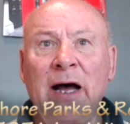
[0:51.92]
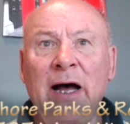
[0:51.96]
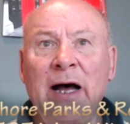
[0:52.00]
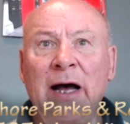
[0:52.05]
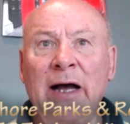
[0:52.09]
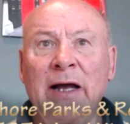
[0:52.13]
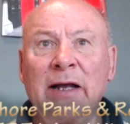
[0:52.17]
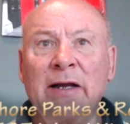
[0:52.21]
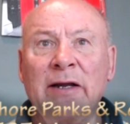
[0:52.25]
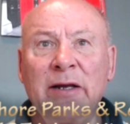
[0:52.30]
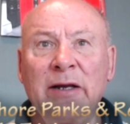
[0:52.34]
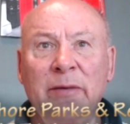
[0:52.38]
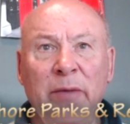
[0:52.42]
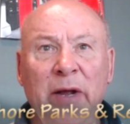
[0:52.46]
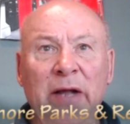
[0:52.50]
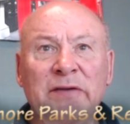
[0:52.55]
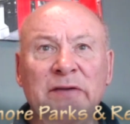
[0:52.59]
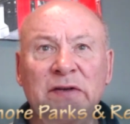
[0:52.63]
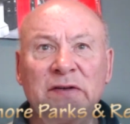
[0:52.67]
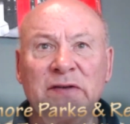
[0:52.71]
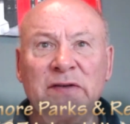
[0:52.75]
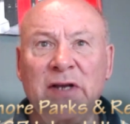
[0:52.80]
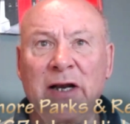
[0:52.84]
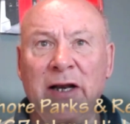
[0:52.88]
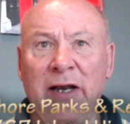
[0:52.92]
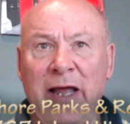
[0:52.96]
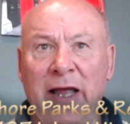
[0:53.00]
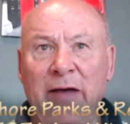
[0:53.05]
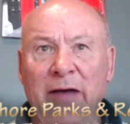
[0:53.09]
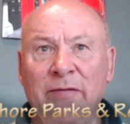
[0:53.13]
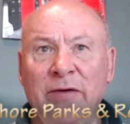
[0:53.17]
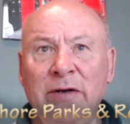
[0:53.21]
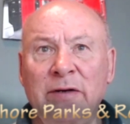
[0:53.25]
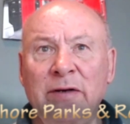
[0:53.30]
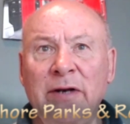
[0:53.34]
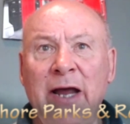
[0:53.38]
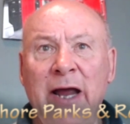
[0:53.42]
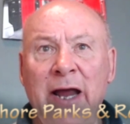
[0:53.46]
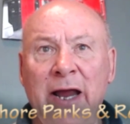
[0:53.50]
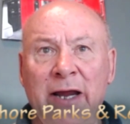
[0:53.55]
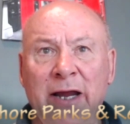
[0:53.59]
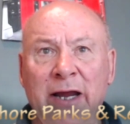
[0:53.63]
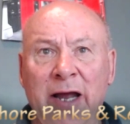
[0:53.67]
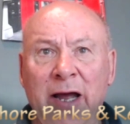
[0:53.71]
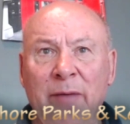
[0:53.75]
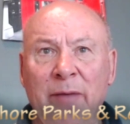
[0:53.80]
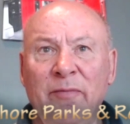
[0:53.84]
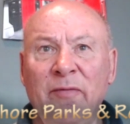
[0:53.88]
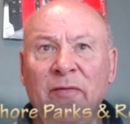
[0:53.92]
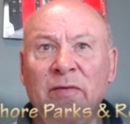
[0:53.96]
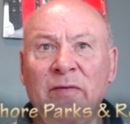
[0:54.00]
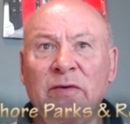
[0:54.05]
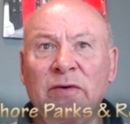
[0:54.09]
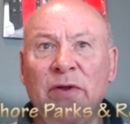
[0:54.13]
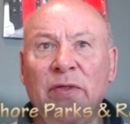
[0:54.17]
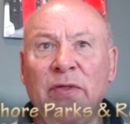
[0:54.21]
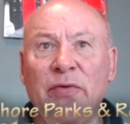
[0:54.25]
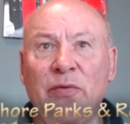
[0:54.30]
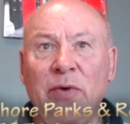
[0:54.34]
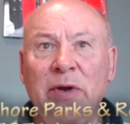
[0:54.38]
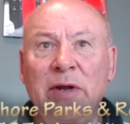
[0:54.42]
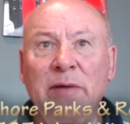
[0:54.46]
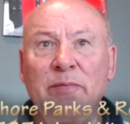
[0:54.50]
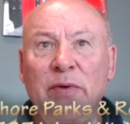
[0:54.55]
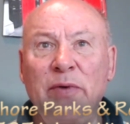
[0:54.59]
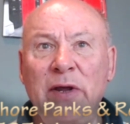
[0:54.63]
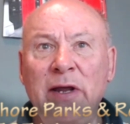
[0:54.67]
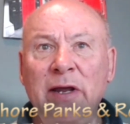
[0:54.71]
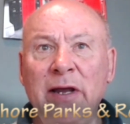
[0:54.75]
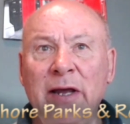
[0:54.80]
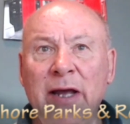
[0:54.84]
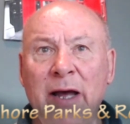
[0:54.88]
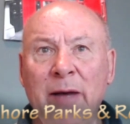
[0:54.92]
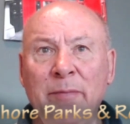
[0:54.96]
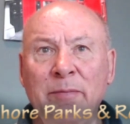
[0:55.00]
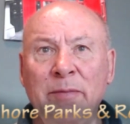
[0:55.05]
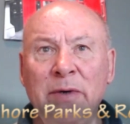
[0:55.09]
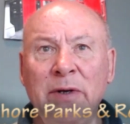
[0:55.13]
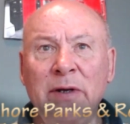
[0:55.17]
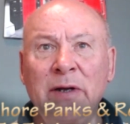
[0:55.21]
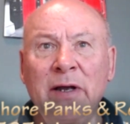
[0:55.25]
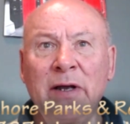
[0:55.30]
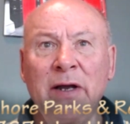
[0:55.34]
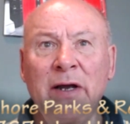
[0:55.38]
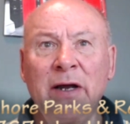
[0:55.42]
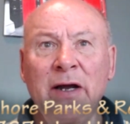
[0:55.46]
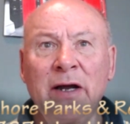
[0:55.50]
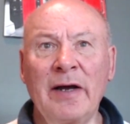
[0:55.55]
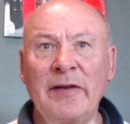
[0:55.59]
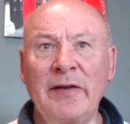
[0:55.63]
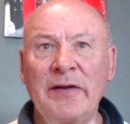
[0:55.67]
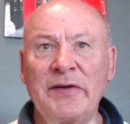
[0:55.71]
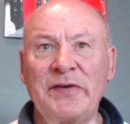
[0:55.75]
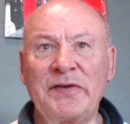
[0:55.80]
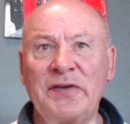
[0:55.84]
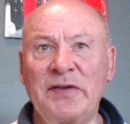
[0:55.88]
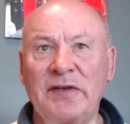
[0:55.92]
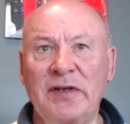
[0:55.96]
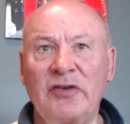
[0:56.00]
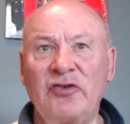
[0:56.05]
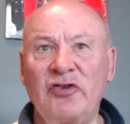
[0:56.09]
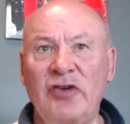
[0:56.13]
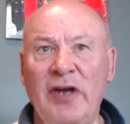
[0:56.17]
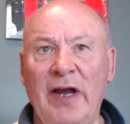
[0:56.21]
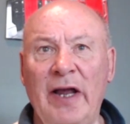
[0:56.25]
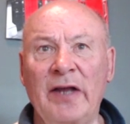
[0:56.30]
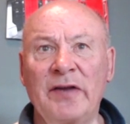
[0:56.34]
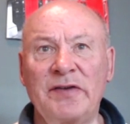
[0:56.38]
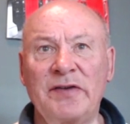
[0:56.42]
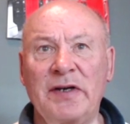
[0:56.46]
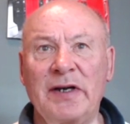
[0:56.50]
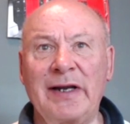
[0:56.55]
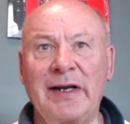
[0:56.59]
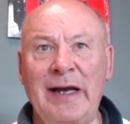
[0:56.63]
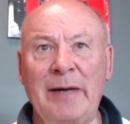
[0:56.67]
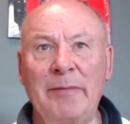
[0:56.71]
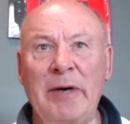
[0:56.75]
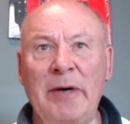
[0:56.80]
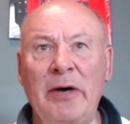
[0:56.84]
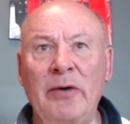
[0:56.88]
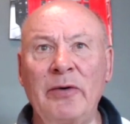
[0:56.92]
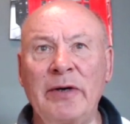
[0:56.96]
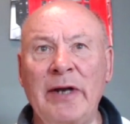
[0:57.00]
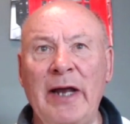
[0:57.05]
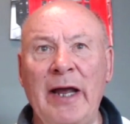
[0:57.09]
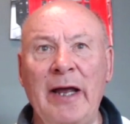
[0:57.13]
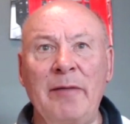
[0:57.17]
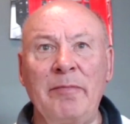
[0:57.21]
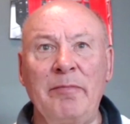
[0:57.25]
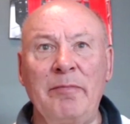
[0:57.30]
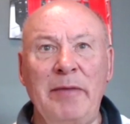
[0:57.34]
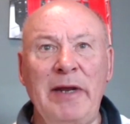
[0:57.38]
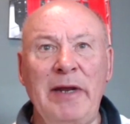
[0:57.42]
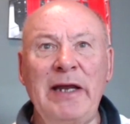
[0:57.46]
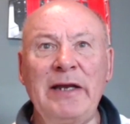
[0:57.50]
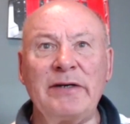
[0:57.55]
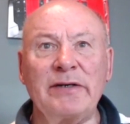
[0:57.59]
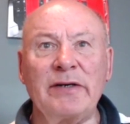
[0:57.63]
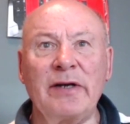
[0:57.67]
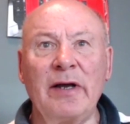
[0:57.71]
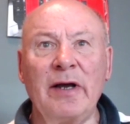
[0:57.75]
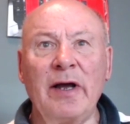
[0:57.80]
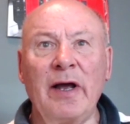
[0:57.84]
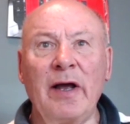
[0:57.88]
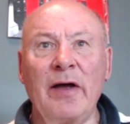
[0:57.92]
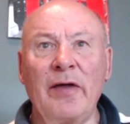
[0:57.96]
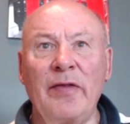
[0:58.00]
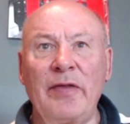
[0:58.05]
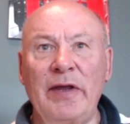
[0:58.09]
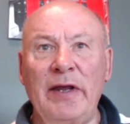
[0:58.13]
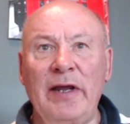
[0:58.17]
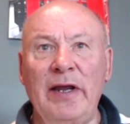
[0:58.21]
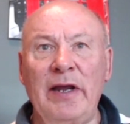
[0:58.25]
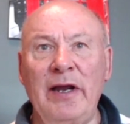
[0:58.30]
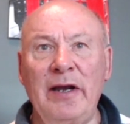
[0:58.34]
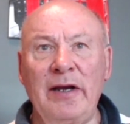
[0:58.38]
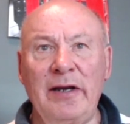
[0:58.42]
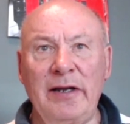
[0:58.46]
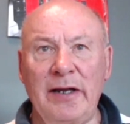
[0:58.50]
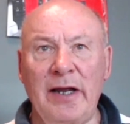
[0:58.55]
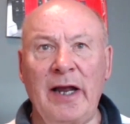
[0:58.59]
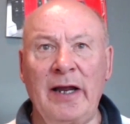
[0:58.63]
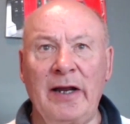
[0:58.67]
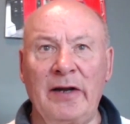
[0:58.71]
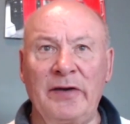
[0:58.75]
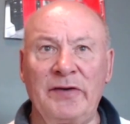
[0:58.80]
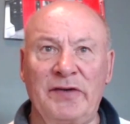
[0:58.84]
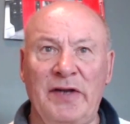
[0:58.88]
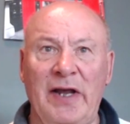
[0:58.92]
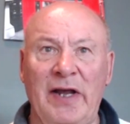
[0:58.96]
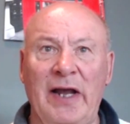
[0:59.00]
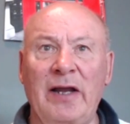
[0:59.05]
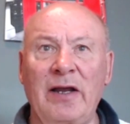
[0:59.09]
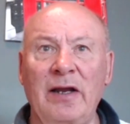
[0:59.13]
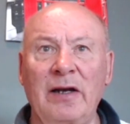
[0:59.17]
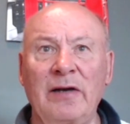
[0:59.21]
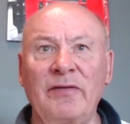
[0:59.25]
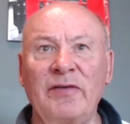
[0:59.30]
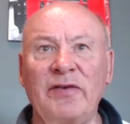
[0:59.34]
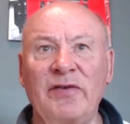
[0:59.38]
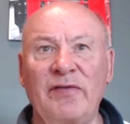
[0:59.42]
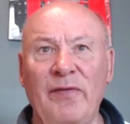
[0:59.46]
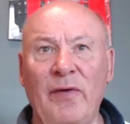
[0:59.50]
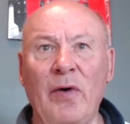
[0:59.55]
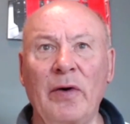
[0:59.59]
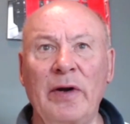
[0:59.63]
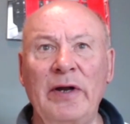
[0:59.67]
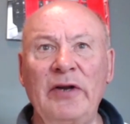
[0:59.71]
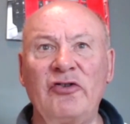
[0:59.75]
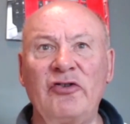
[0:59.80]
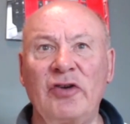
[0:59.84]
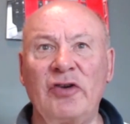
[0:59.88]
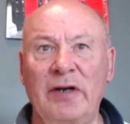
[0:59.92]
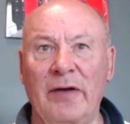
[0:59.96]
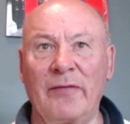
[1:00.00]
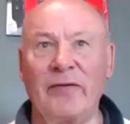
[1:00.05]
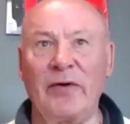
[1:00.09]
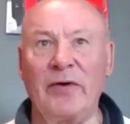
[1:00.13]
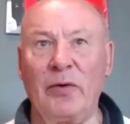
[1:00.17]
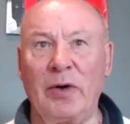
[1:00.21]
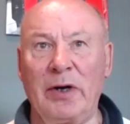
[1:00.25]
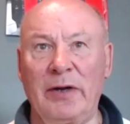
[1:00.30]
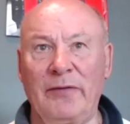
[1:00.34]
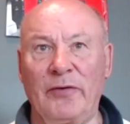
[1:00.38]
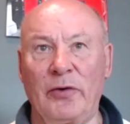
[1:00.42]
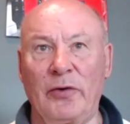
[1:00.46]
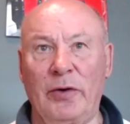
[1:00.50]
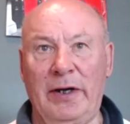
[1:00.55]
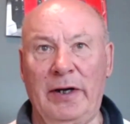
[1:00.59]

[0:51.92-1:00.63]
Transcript: Uh, commences at 11 a.m. to 3 p.m. This is a chance to come out and meet the EDA executives for each and every one of your